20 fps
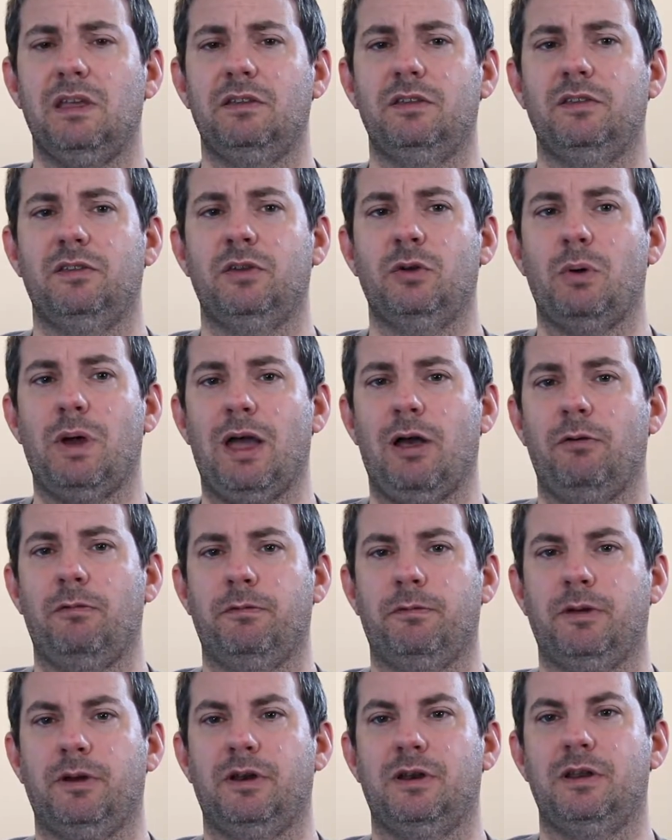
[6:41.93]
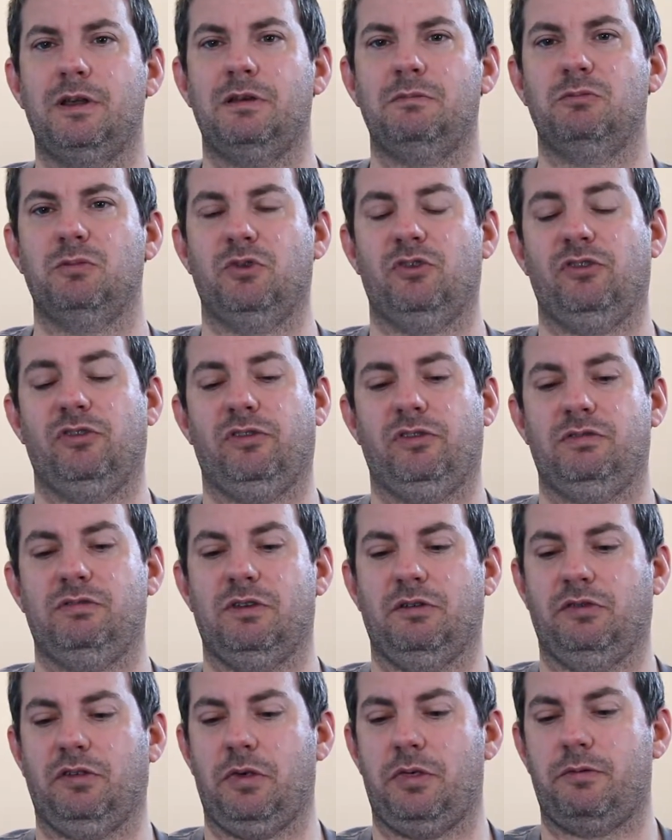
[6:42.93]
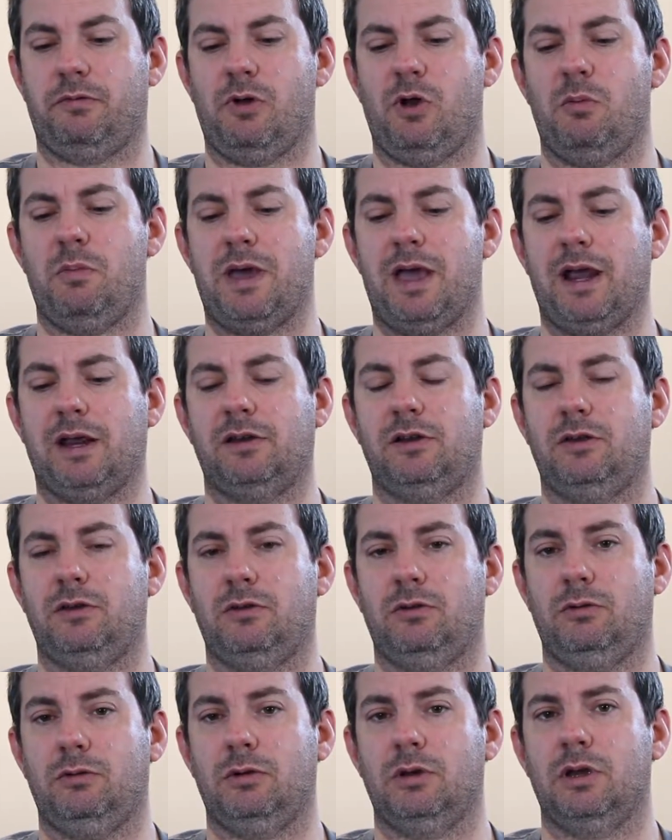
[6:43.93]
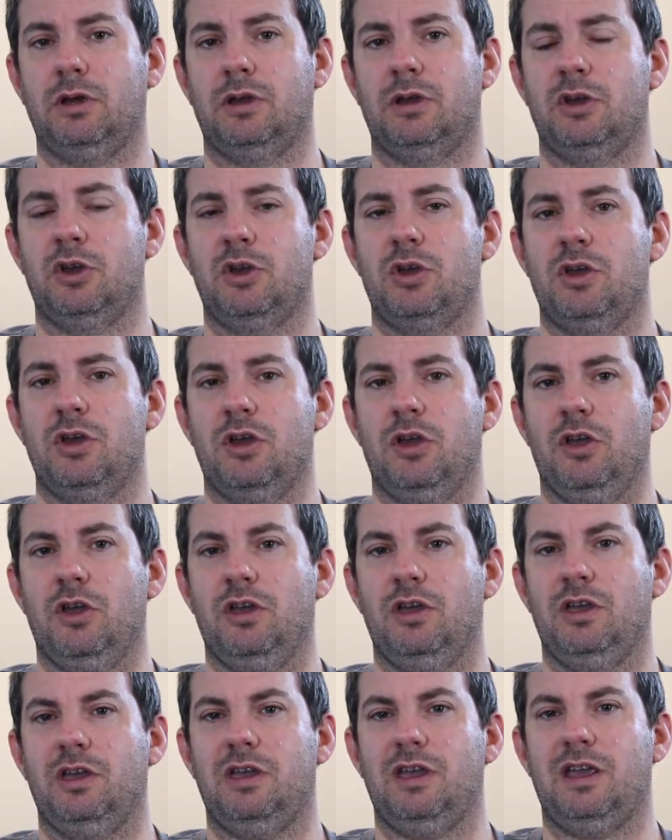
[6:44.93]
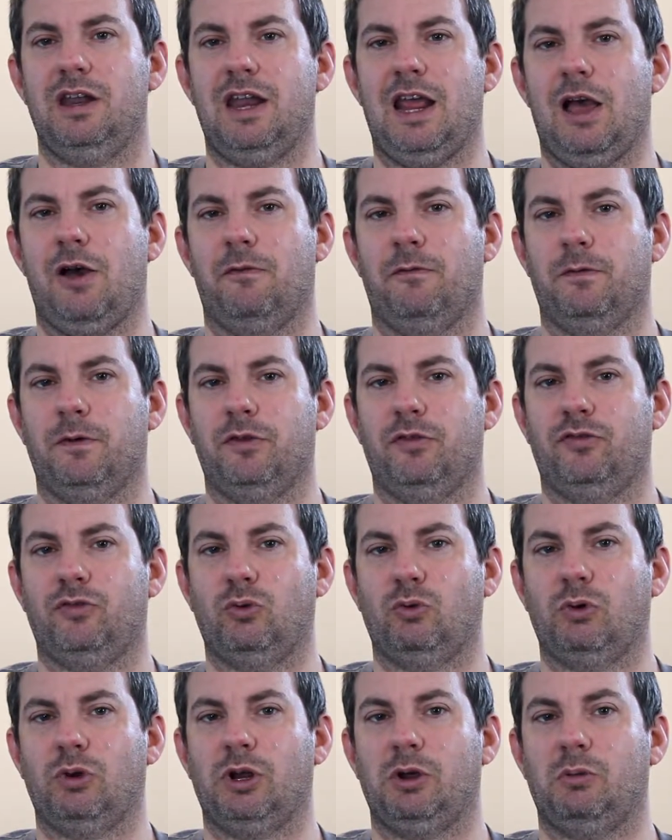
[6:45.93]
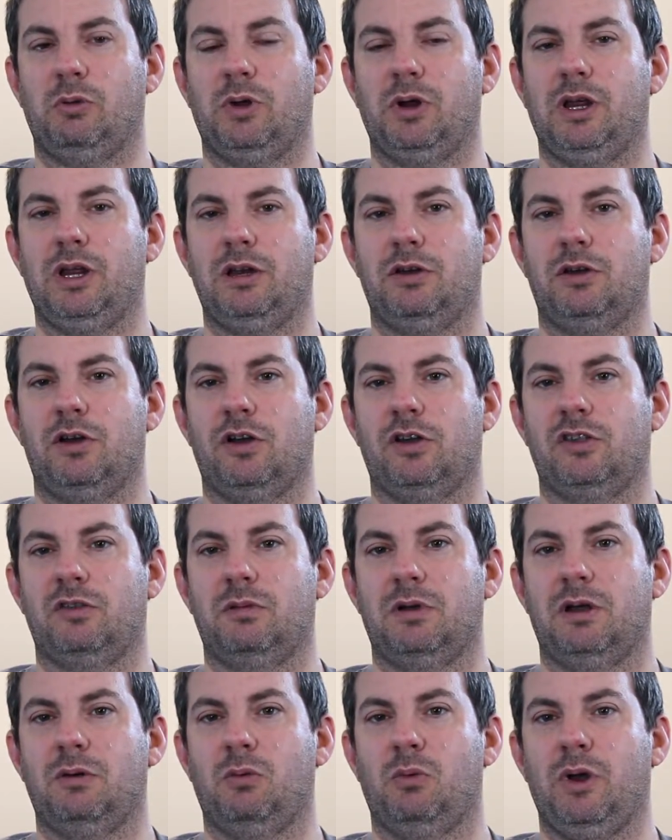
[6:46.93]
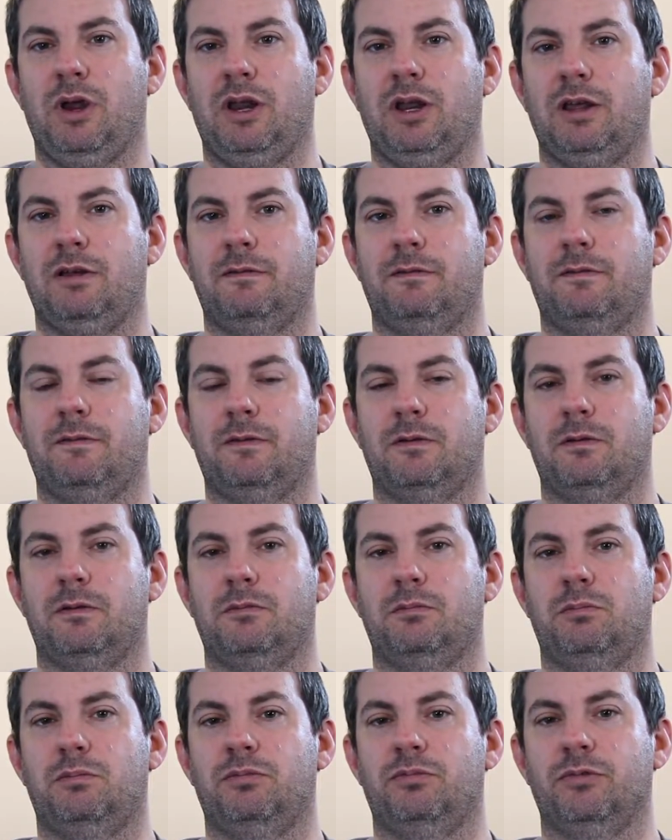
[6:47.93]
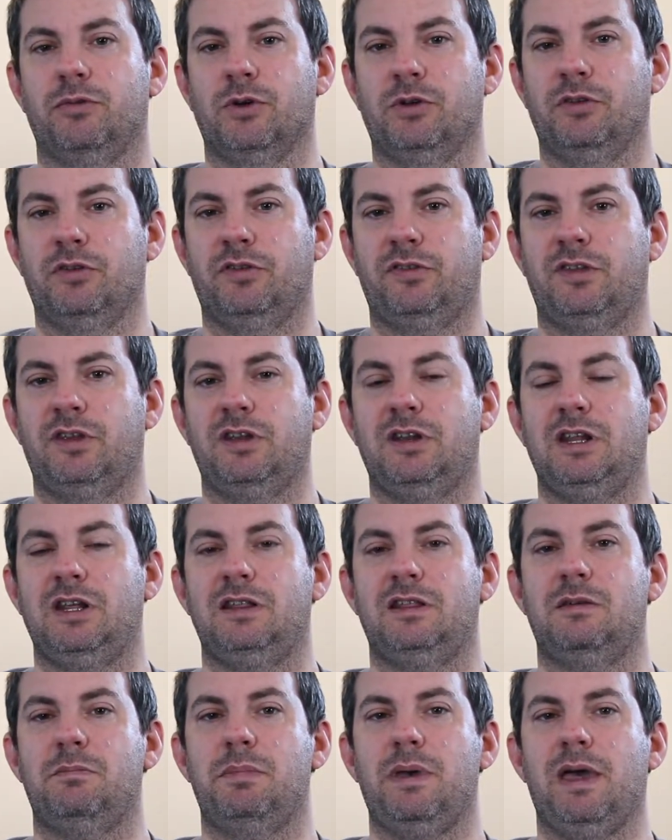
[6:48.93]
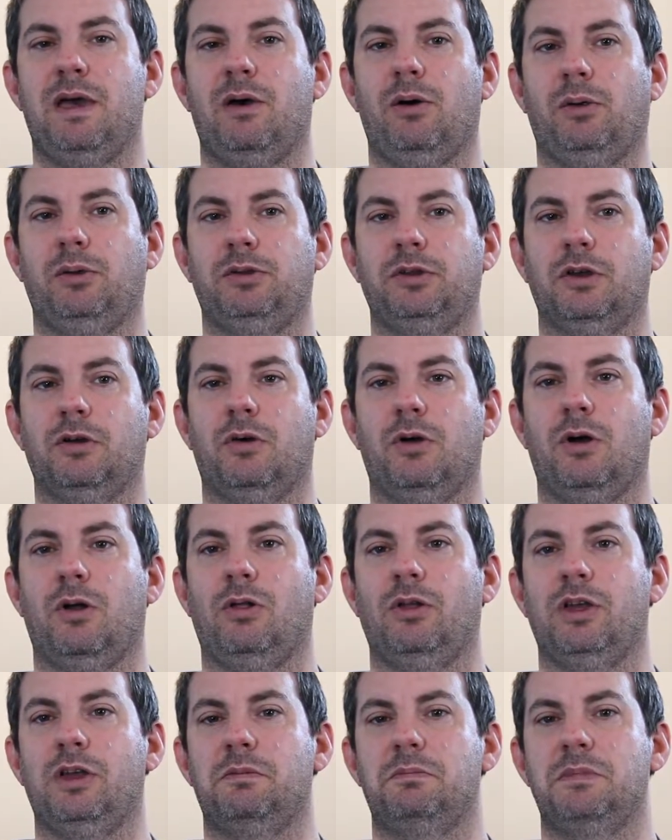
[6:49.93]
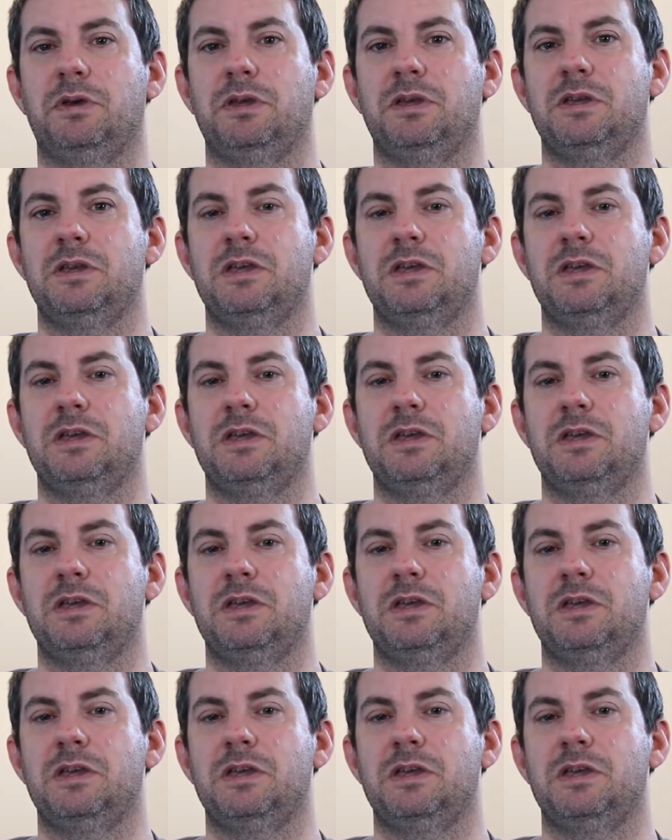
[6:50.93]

So Alfred, there's a throwback to an Alfred story where he talks about waiting for Bruce to need the bell to call him.